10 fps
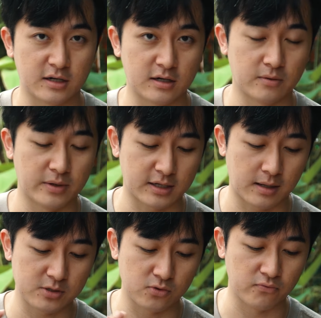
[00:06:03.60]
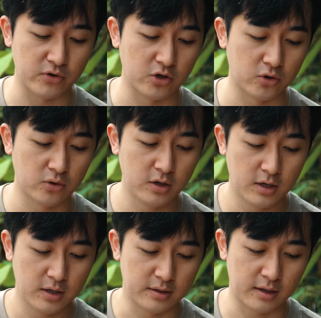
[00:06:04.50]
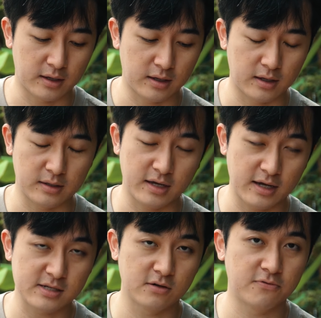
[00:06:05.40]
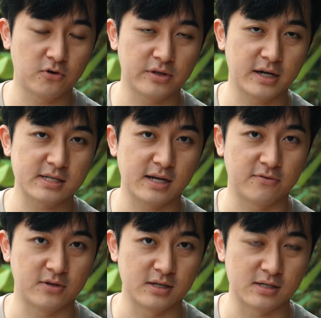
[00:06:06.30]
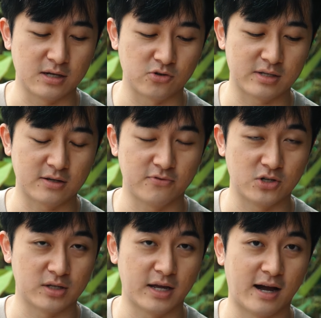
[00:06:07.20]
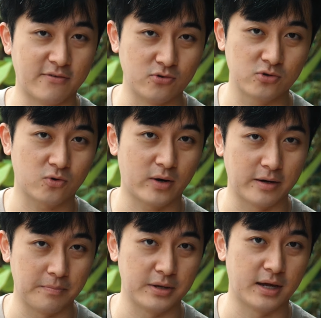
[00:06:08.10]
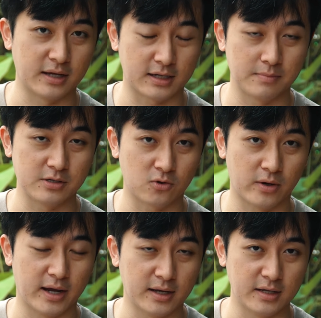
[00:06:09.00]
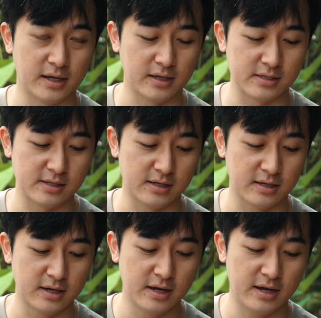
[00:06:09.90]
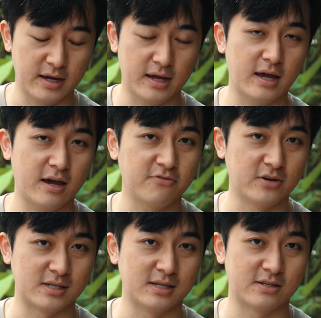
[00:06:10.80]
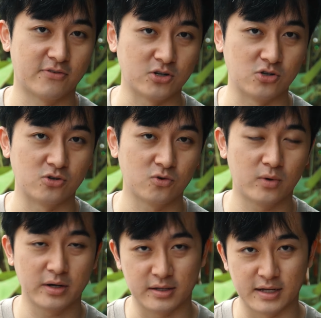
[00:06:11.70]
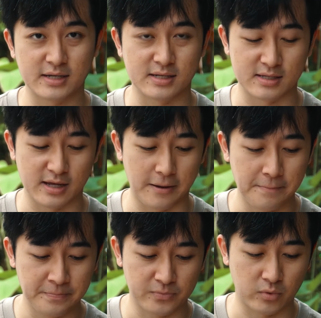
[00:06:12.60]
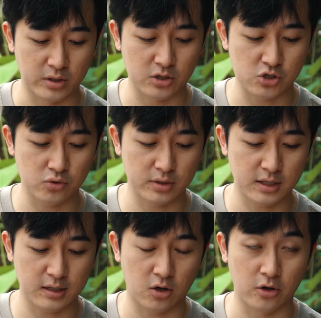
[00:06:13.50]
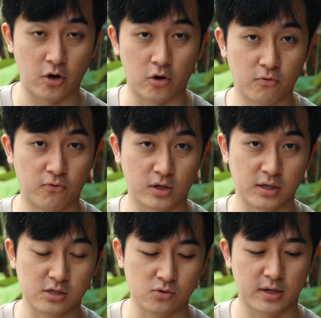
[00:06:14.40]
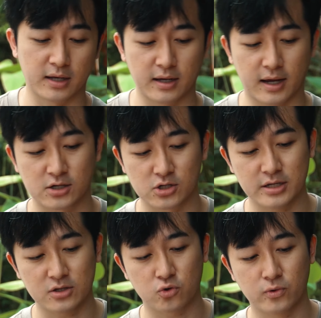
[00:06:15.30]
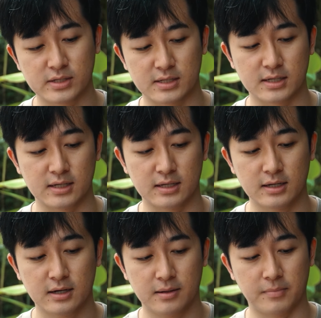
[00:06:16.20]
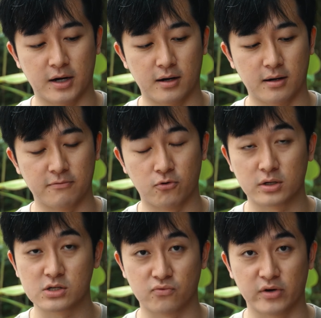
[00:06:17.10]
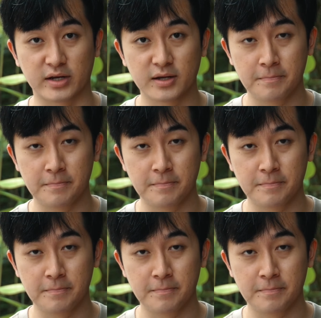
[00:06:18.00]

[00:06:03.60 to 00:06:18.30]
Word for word: uh, when it comes to video, the, the A74 does have this interesting feature that I've used quite a bit and it comes in quite handy and it's the AF assist function. So what it does is that when you're shooting on autofocus, you can actually twist the uh, focus ring